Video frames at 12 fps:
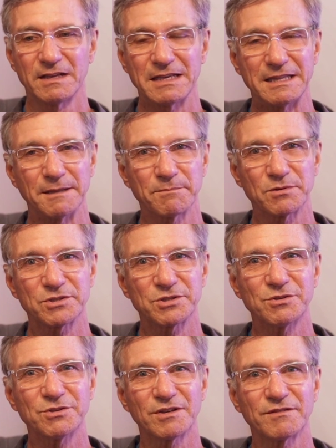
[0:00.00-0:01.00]
In the
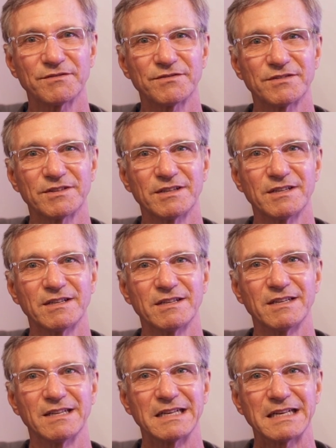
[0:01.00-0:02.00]
pursuit of
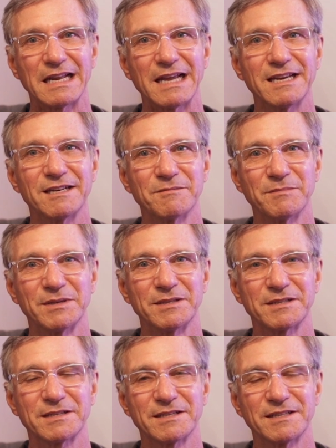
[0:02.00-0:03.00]

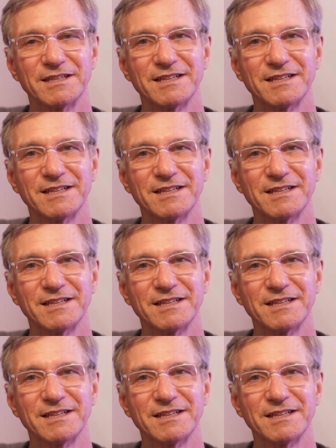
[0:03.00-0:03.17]
enlightenment,